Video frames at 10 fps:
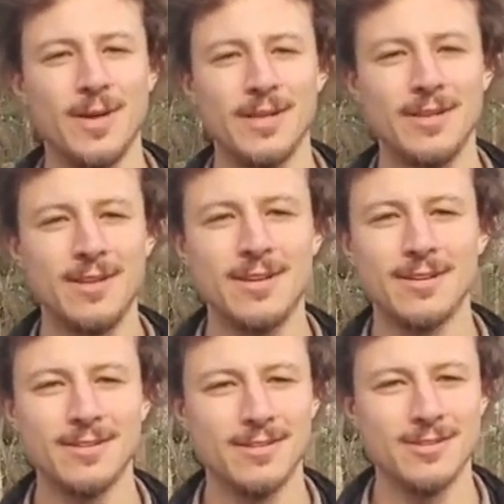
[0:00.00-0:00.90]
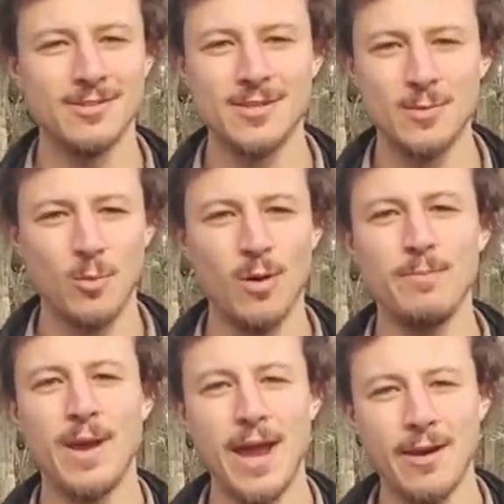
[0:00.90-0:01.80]
I didn't need it. You just need
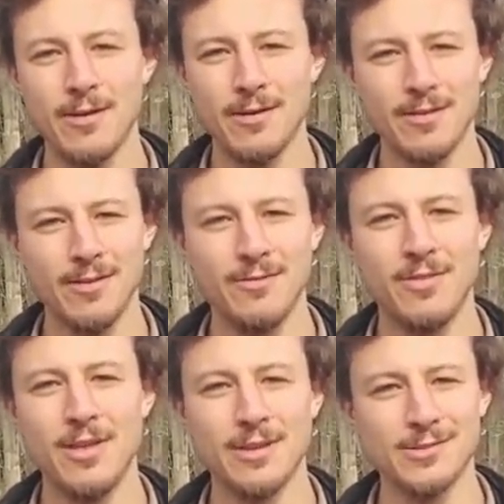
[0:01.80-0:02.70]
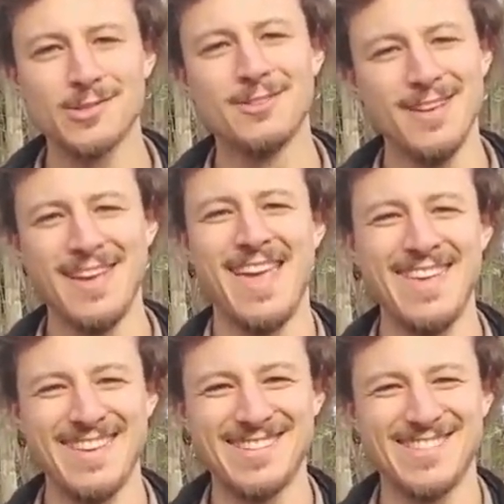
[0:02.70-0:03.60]
1 pair of things.
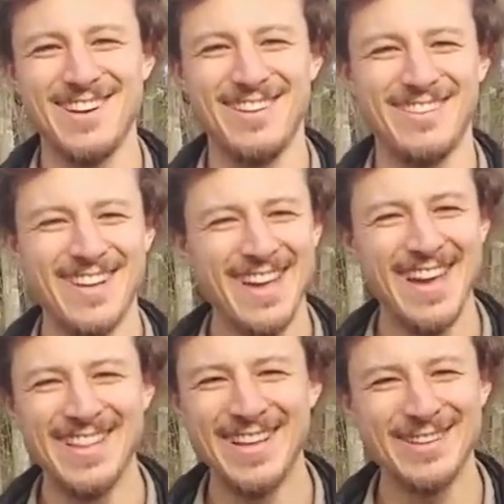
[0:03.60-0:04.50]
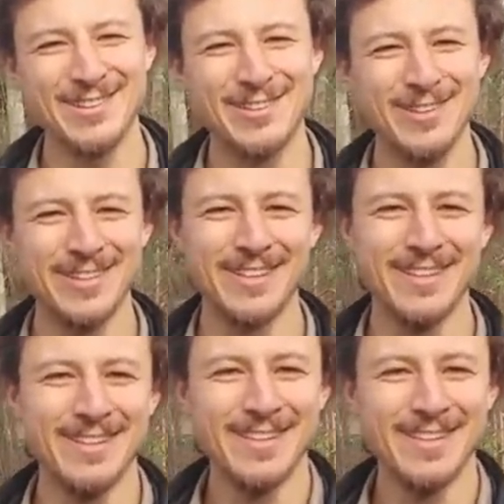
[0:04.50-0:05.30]
So, and then you're good.